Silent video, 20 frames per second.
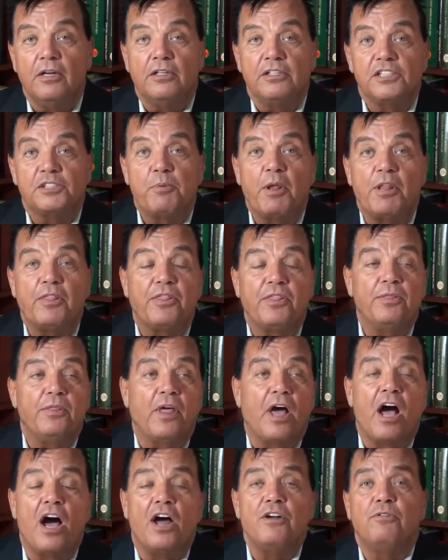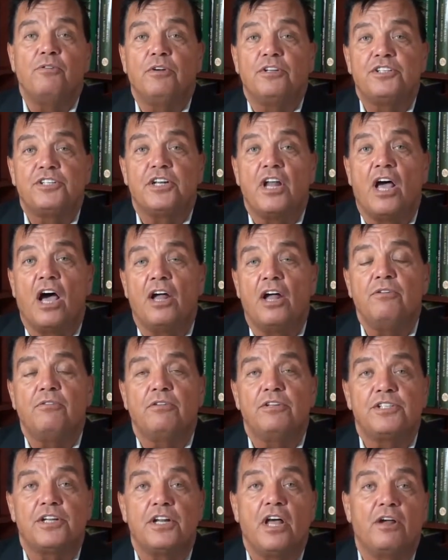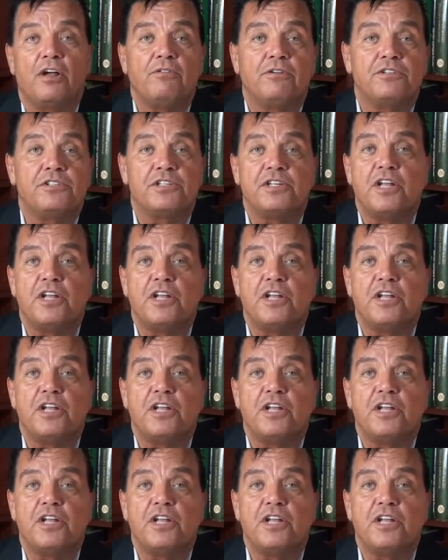spent hundreds and hundreds and hundreds